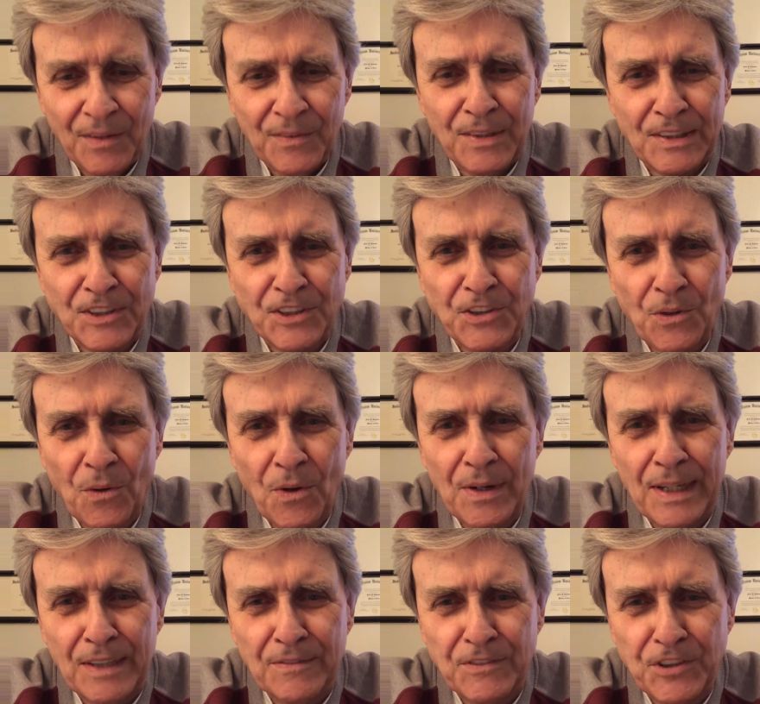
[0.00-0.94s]
The
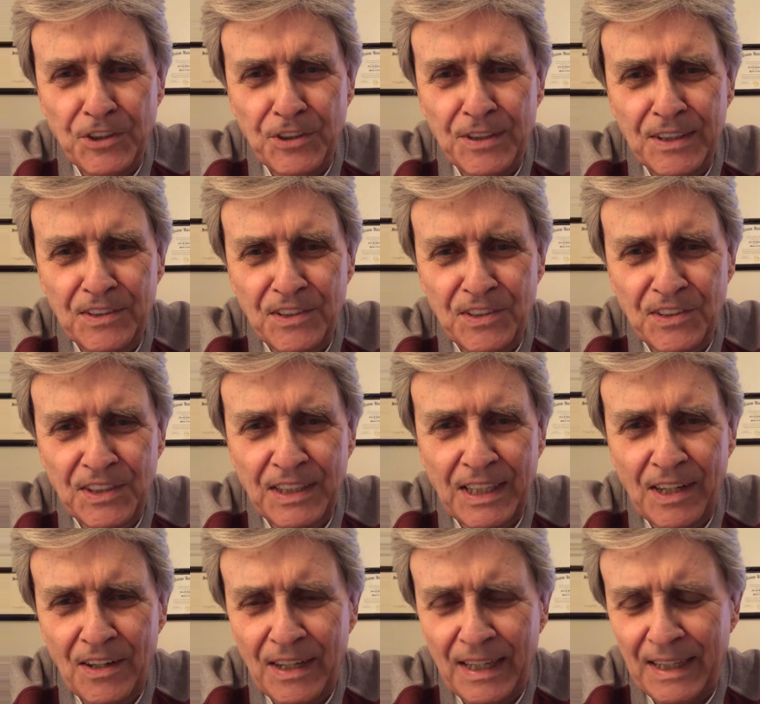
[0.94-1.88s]
story of Judas
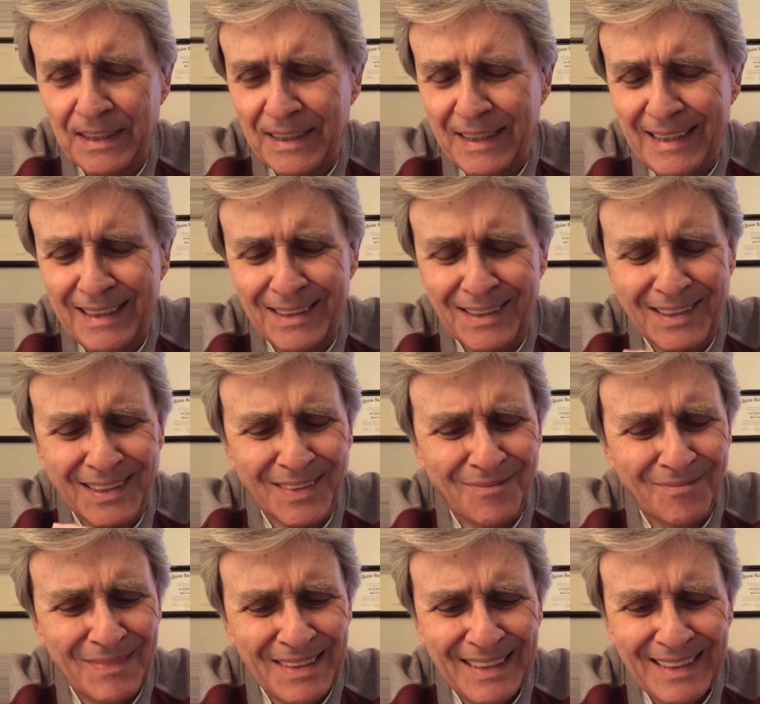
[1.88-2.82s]
Iscariot
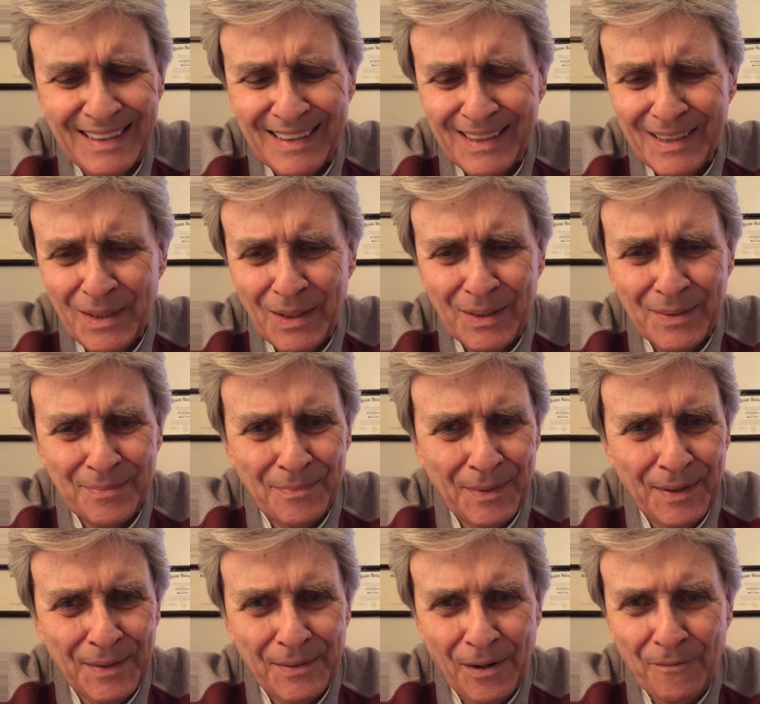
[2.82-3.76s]
is
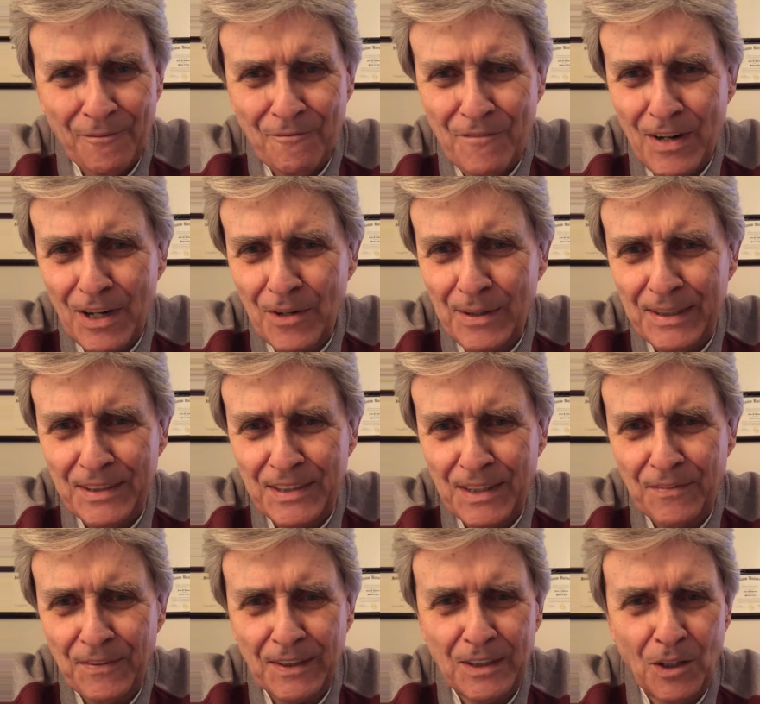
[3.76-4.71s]
a very
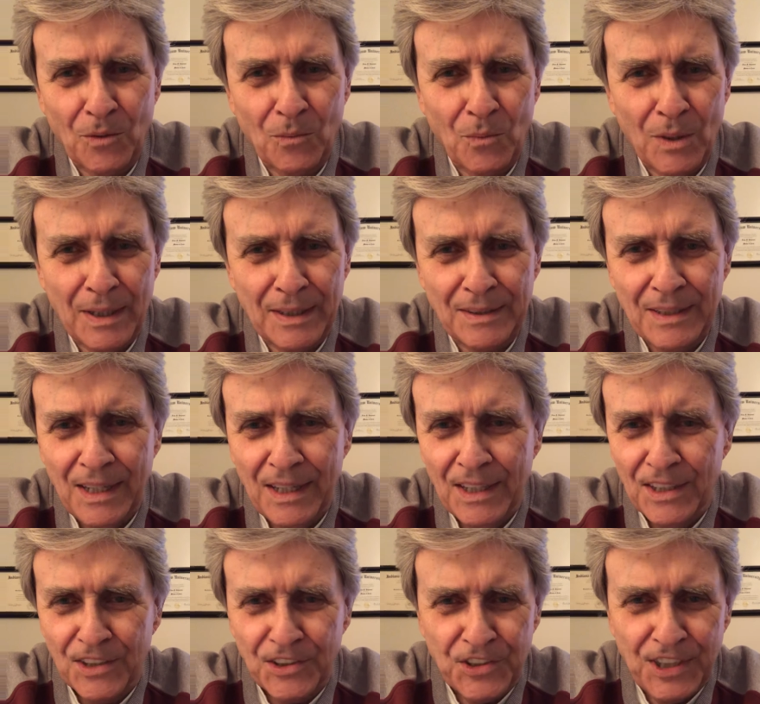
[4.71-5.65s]
difficult one.
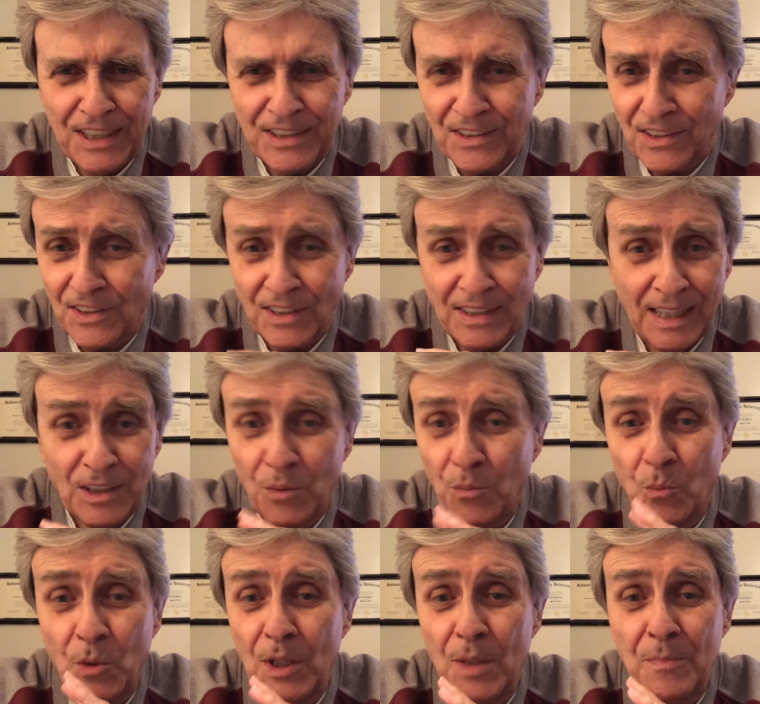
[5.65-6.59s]
Jesus said
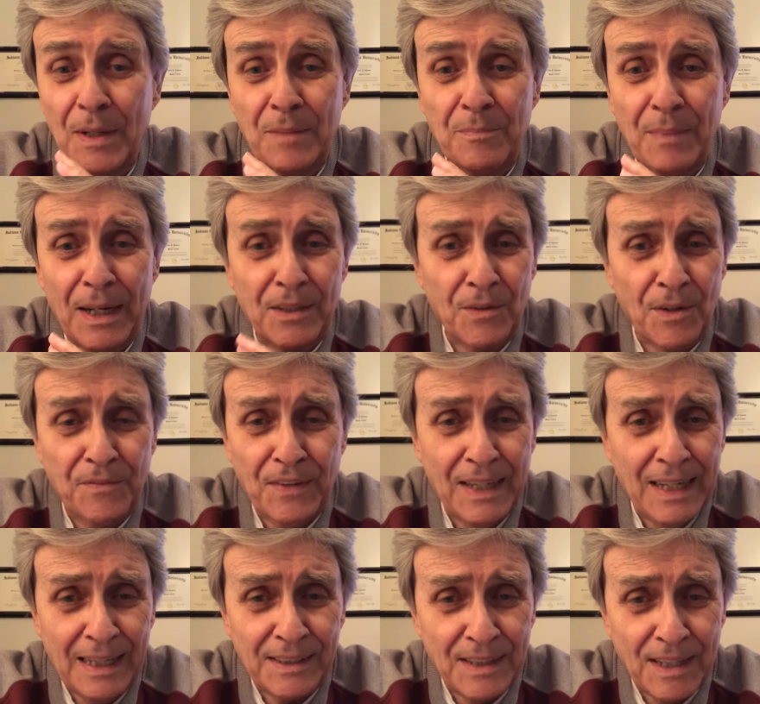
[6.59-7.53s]
it would have been better if
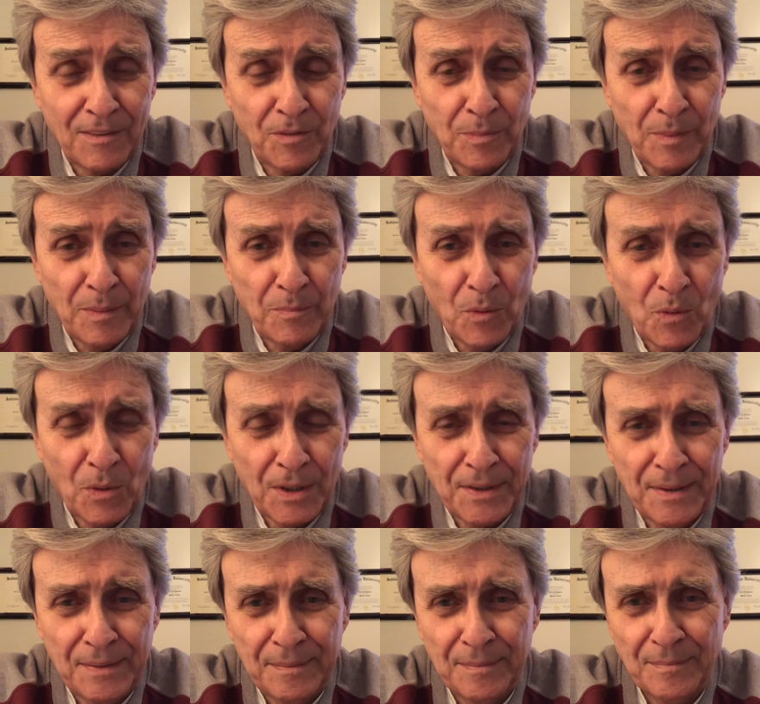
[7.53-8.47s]
he had never been
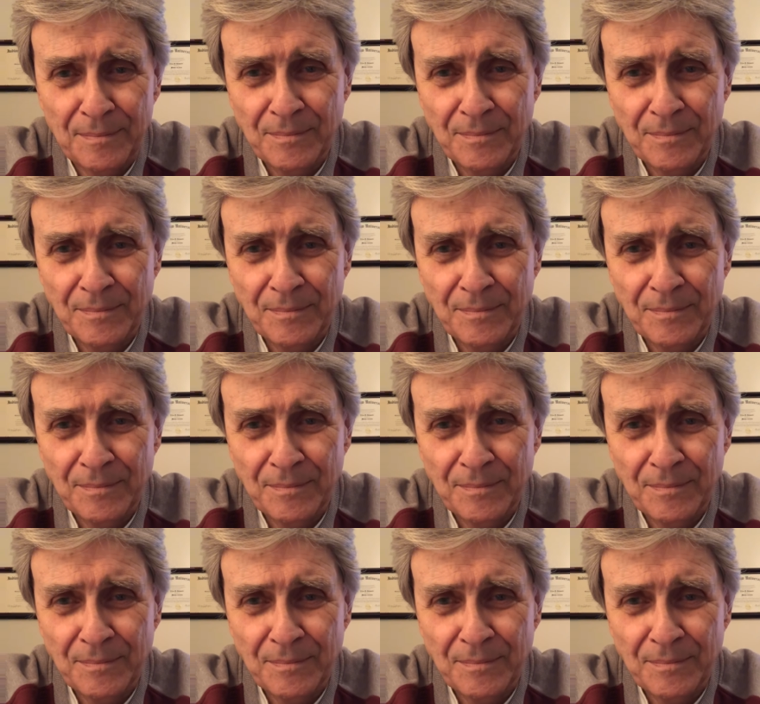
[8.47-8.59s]
born.